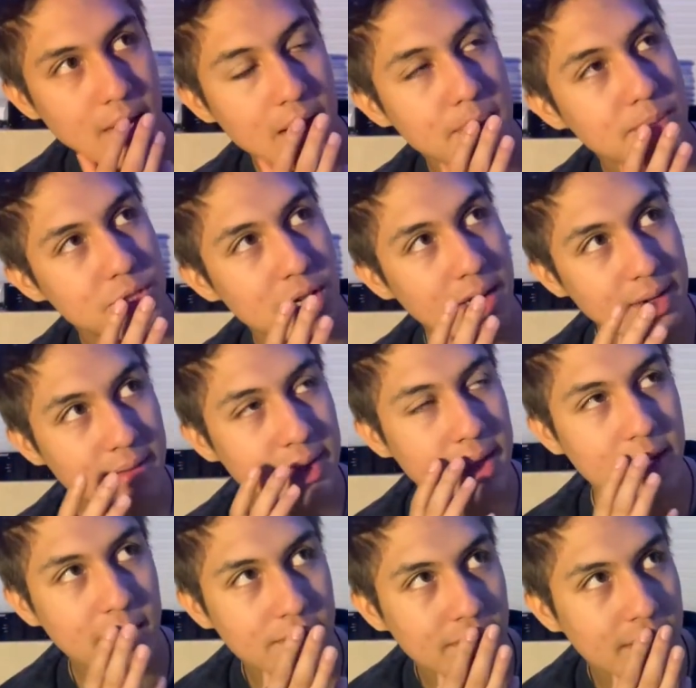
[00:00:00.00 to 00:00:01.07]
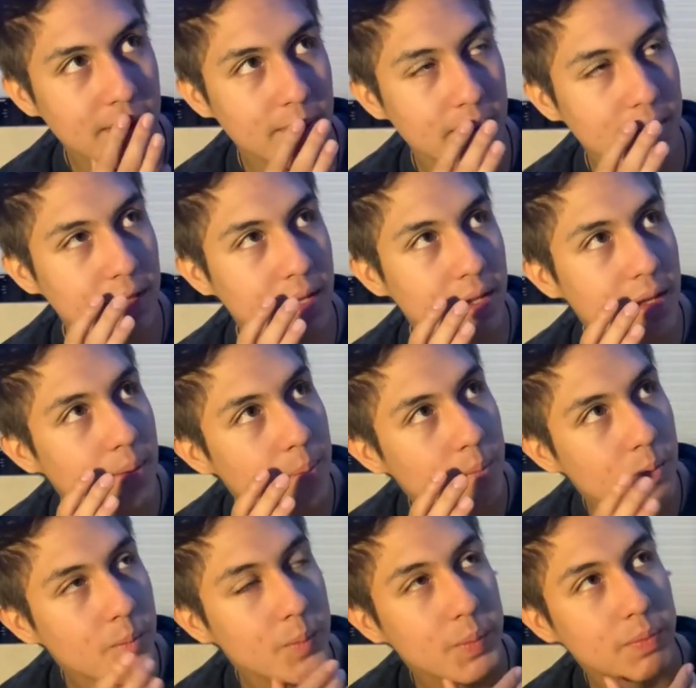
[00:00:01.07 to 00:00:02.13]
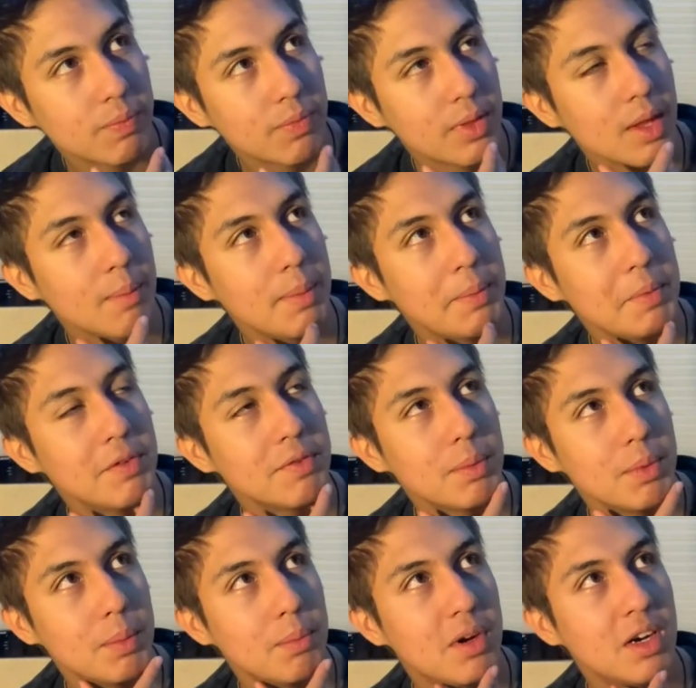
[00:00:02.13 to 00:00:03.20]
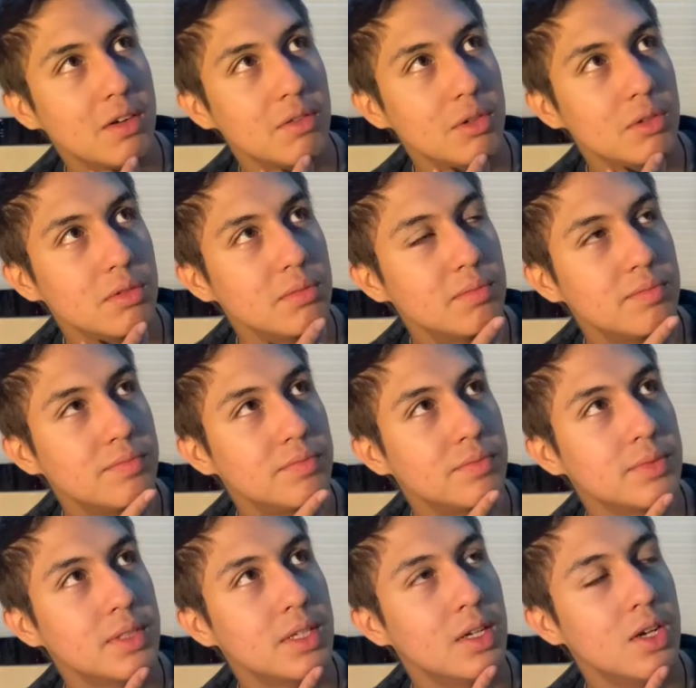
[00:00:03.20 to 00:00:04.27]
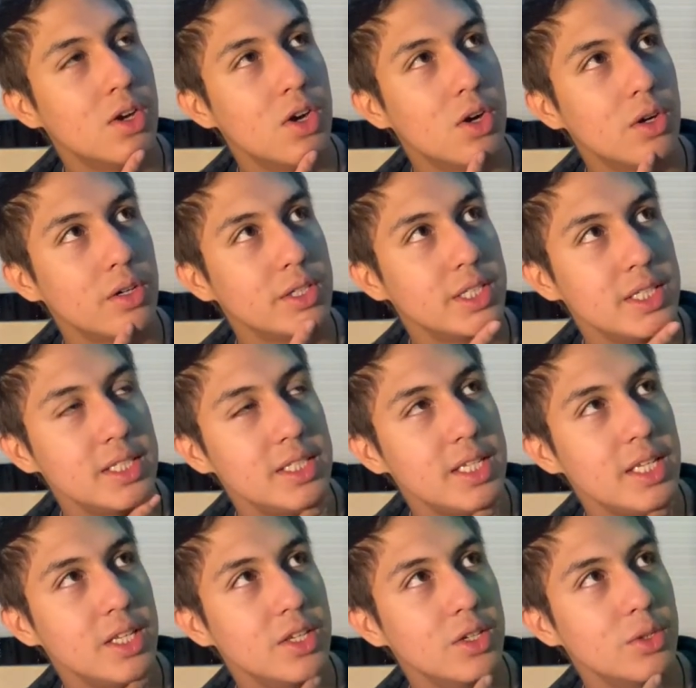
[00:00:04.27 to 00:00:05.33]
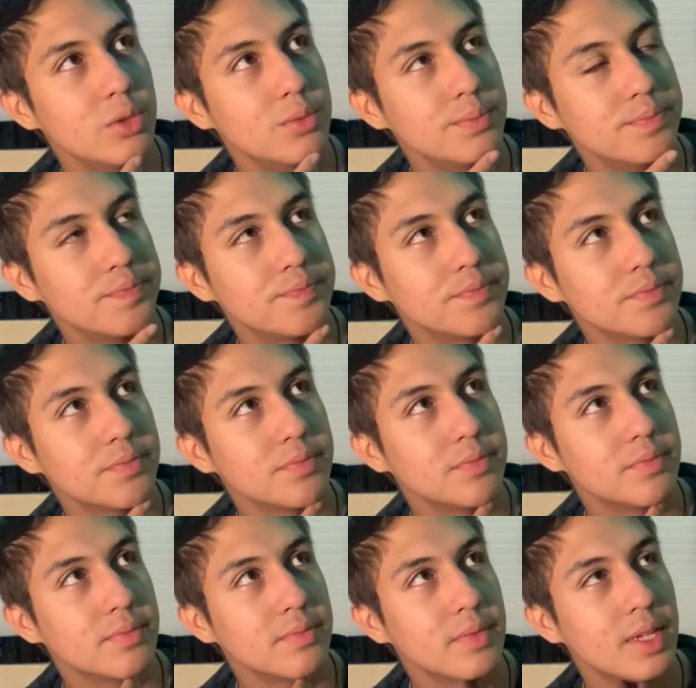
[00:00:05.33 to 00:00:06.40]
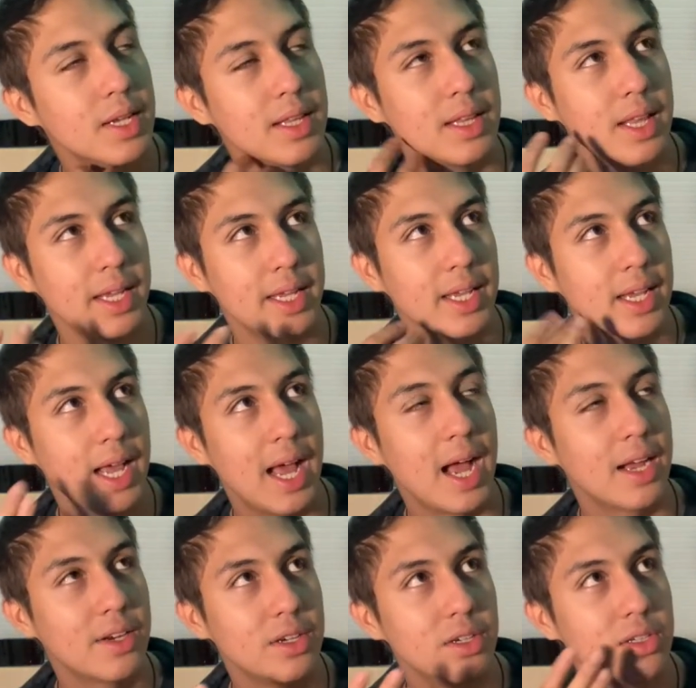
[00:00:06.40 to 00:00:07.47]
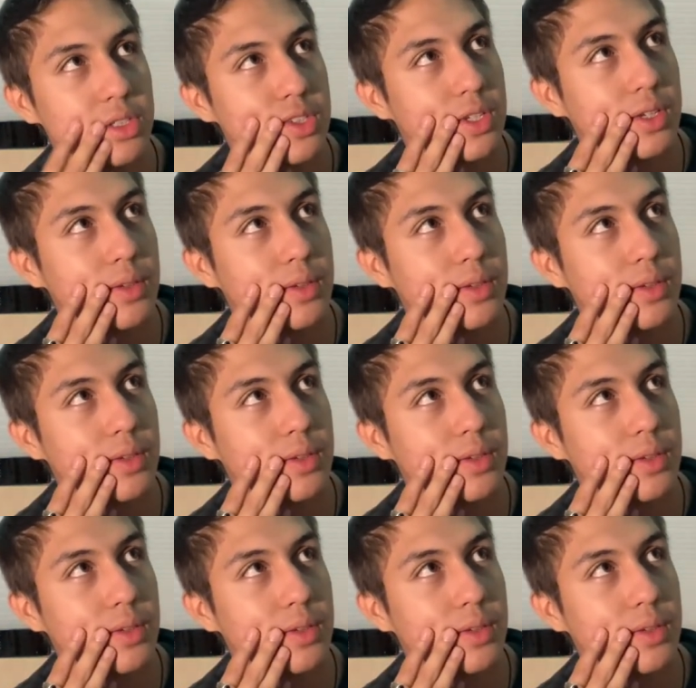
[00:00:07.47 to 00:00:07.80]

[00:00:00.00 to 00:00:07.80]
I'm trying to think of anyone, like maybe from the Marvel or DCU, like actors.